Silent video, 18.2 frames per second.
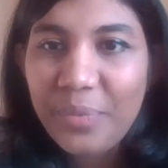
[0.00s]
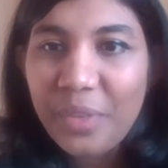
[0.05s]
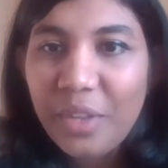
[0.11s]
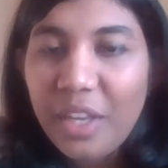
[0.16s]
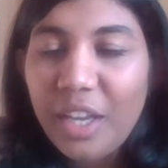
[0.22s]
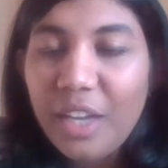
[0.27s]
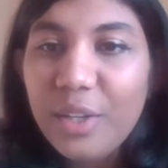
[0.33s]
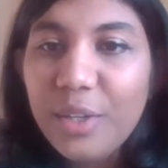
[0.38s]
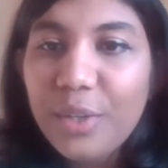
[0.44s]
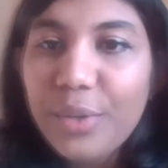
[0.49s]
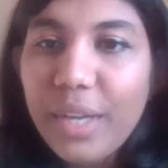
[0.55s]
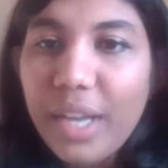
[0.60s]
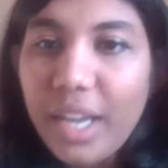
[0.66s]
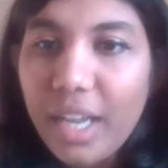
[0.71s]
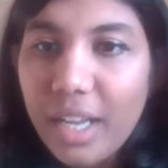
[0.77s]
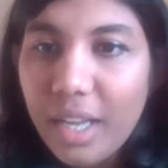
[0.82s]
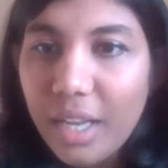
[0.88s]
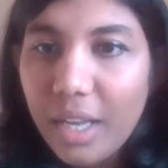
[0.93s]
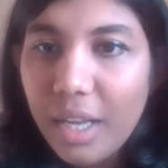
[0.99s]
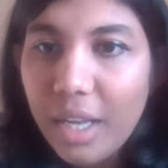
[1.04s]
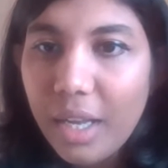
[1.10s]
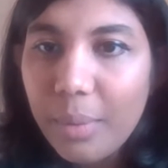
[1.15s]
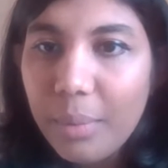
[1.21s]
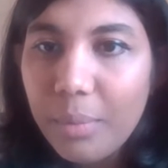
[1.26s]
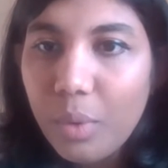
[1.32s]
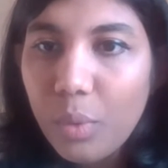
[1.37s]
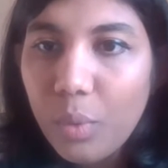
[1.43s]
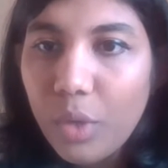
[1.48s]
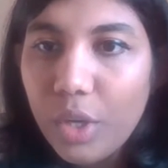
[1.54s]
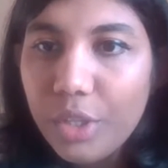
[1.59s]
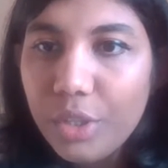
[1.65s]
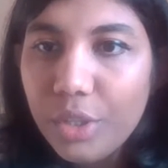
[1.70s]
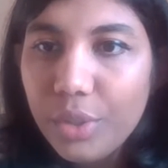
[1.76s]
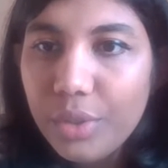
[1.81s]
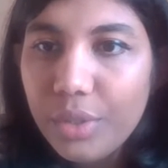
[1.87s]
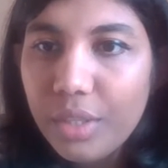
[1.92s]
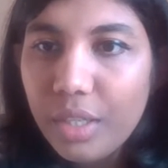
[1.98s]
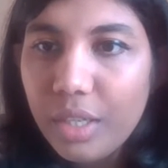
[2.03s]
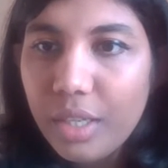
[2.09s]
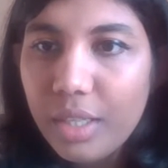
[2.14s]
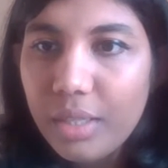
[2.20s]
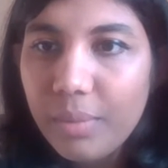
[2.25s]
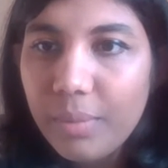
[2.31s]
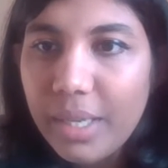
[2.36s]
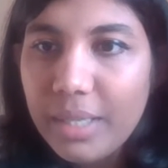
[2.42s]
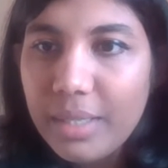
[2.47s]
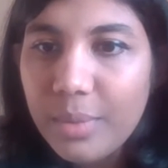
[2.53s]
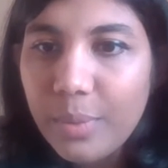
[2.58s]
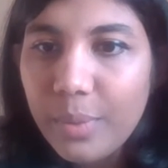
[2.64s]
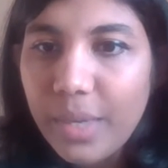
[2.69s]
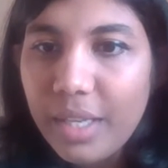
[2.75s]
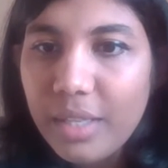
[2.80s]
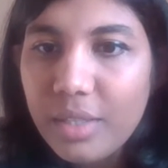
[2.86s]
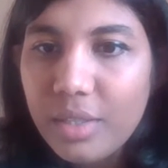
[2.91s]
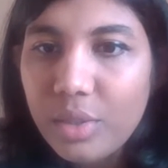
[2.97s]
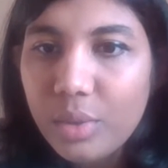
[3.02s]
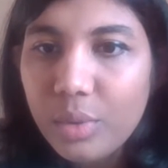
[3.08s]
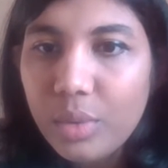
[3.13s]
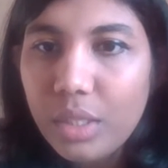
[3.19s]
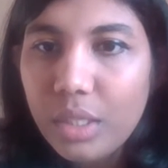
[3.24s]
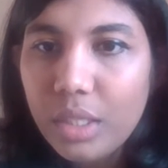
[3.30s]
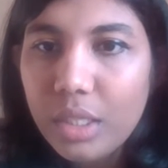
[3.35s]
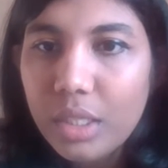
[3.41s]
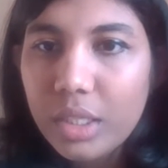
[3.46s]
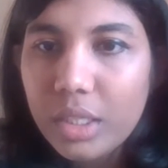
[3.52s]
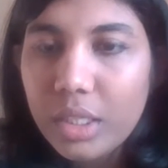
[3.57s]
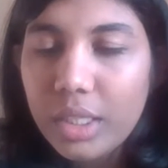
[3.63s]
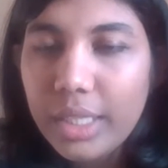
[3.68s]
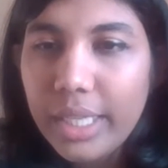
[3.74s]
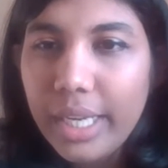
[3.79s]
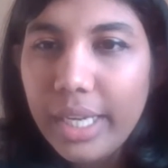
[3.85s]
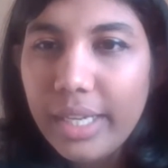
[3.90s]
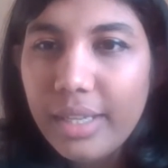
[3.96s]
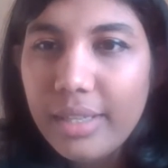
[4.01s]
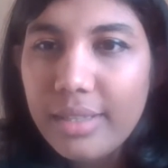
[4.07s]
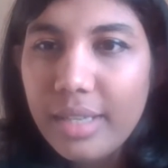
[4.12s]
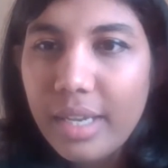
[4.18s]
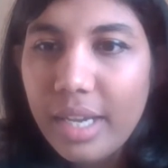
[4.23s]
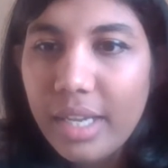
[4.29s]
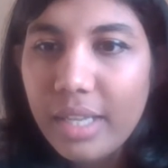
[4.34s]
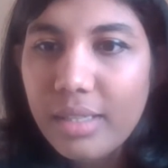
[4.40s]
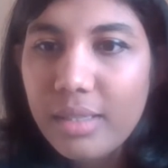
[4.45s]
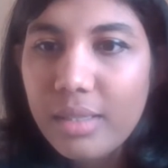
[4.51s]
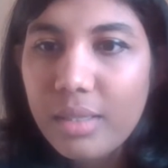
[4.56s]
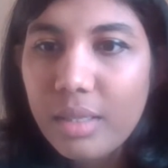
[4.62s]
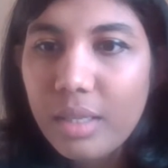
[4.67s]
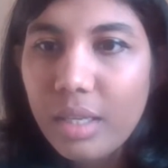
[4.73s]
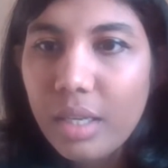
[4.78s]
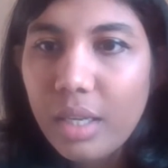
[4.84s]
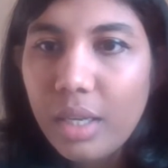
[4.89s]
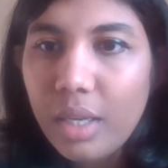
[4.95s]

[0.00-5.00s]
Okay, Gloria, what do you think are the best ways to learn data science?